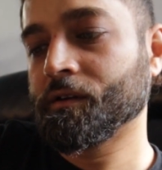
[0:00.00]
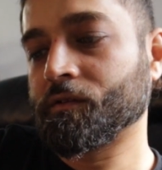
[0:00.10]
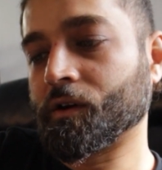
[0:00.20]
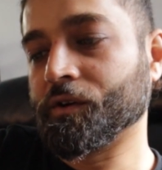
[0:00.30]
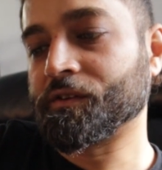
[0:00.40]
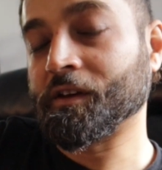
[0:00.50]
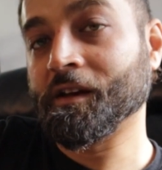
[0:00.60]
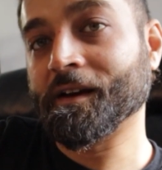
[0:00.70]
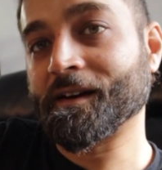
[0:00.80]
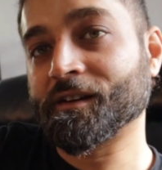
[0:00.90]
So it's
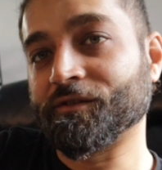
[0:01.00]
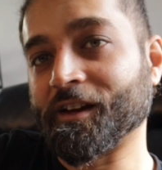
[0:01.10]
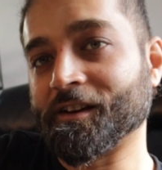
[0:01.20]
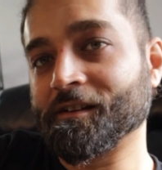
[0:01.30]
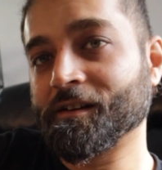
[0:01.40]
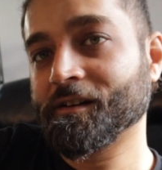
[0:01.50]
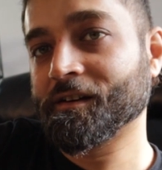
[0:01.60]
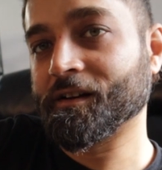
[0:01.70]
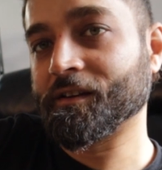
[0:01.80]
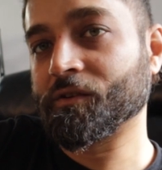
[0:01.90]
heat activated,
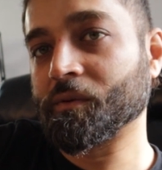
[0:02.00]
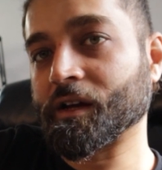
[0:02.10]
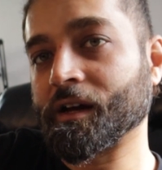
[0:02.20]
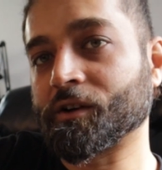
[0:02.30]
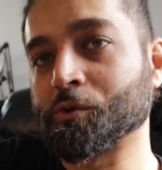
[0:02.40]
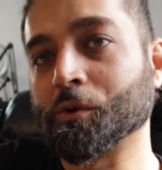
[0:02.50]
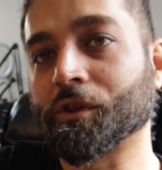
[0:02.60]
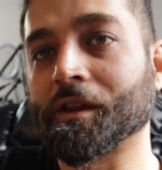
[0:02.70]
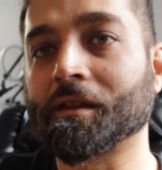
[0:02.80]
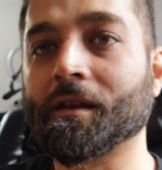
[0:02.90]
and this was a kind of cool
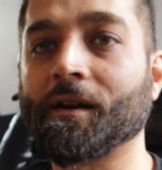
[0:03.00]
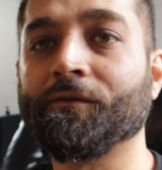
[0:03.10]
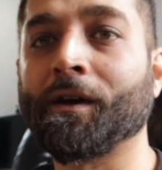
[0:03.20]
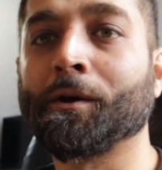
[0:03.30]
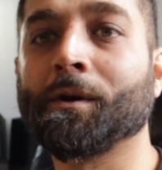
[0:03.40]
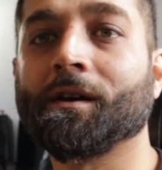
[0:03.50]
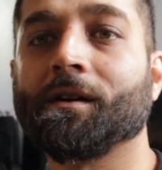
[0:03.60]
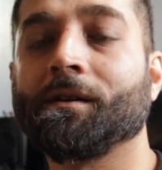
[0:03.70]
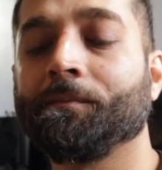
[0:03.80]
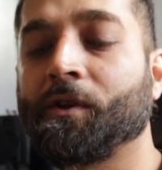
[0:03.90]
thing that I found,
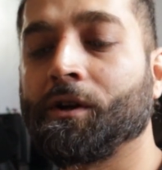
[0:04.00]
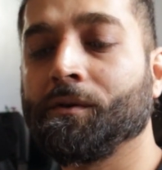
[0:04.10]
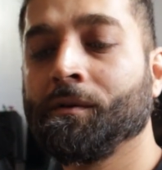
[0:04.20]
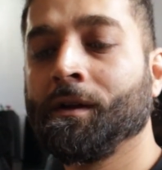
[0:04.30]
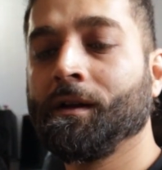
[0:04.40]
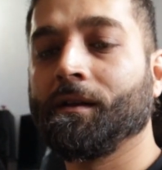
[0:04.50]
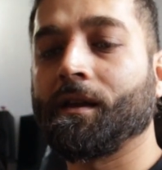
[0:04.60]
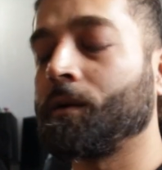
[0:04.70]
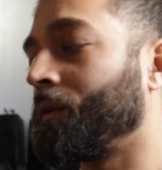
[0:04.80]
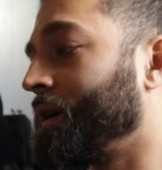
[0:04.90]
you know,
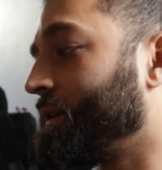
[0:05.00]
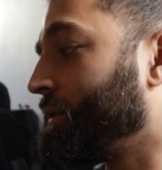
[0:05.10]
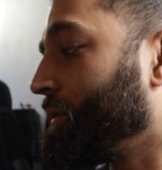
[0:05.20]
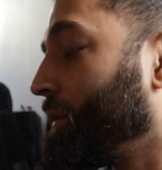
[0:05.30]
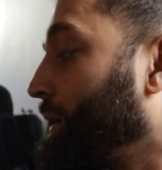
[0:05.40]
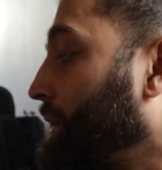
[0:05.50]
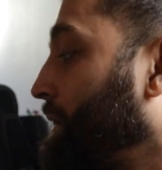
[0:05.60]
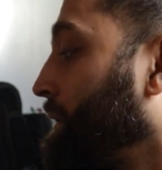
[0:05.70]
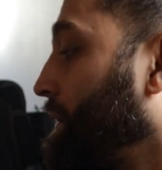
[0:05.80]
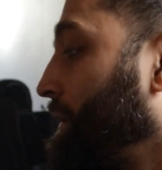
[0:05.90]
that I wanted
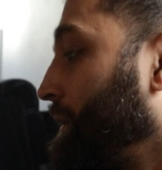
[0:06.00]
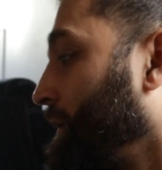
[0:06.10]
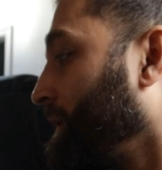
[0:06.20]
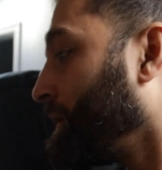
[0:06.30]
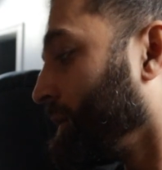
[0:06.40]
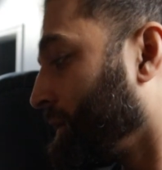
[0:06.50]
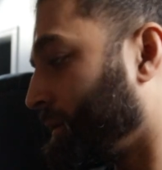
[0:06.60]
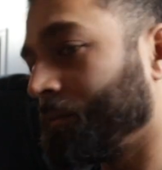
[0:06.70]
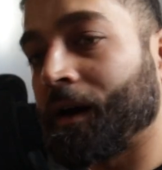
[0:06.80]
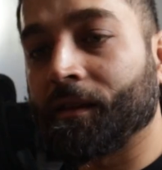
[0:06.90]

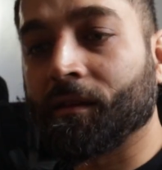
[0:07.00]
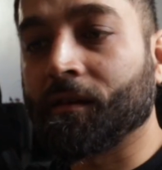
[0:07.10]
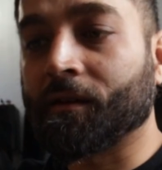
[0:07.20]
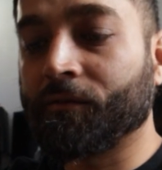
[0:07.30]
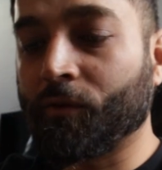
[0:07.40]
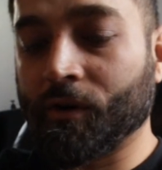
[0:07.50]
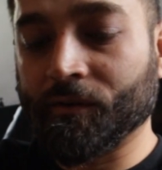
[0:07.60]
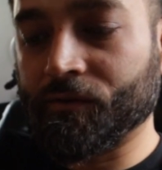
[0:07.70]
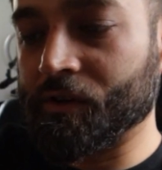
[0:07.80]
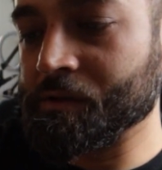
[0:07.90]
to buy the thing for in
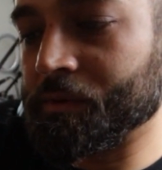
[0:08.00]
the first